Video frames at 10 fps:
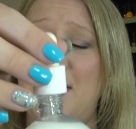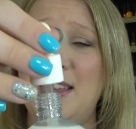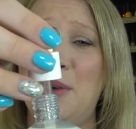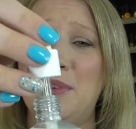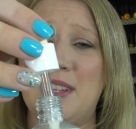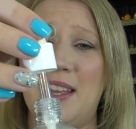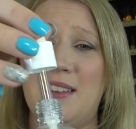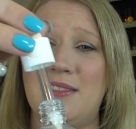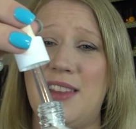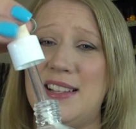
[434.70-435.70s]
think it was
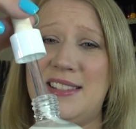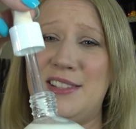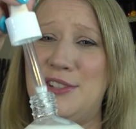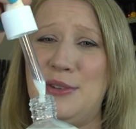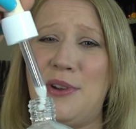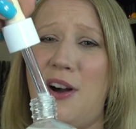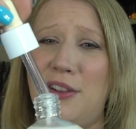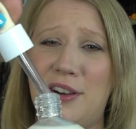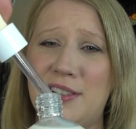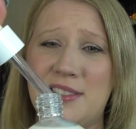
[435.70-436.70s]
like less than $2.
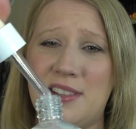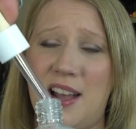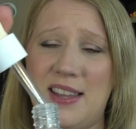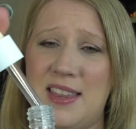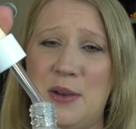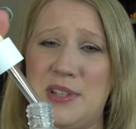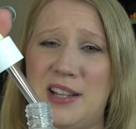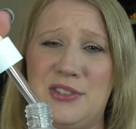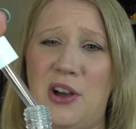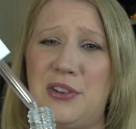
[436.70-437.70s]
I think it was like
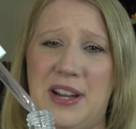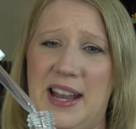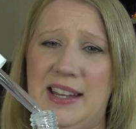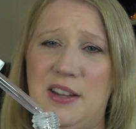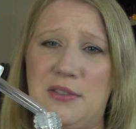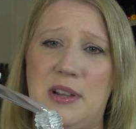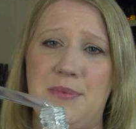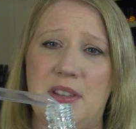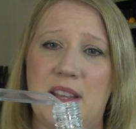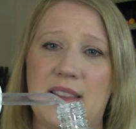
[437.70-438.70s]
$1.80 or
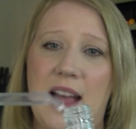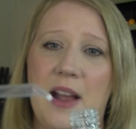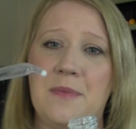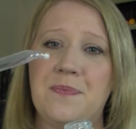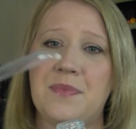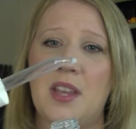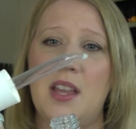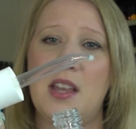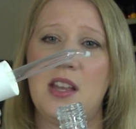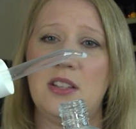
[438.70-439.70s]
something like that.
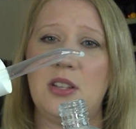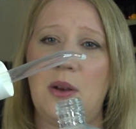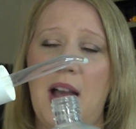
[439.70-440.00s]
So it